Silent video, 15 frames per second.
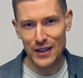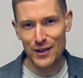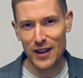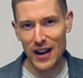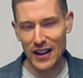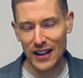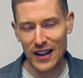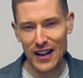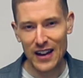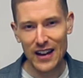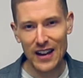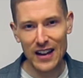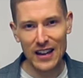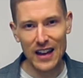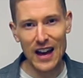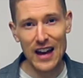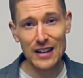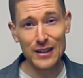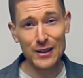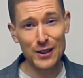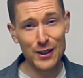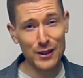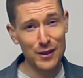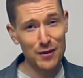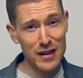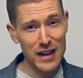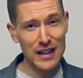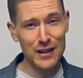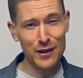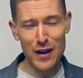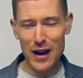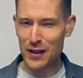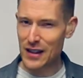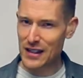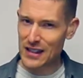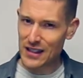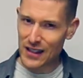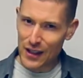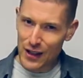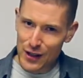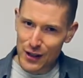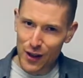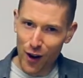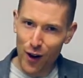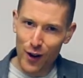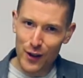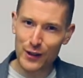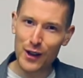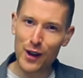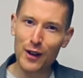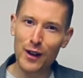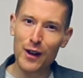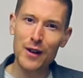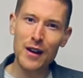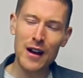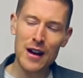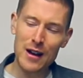track. Okay, so just to reiterate, this is the guitar solo,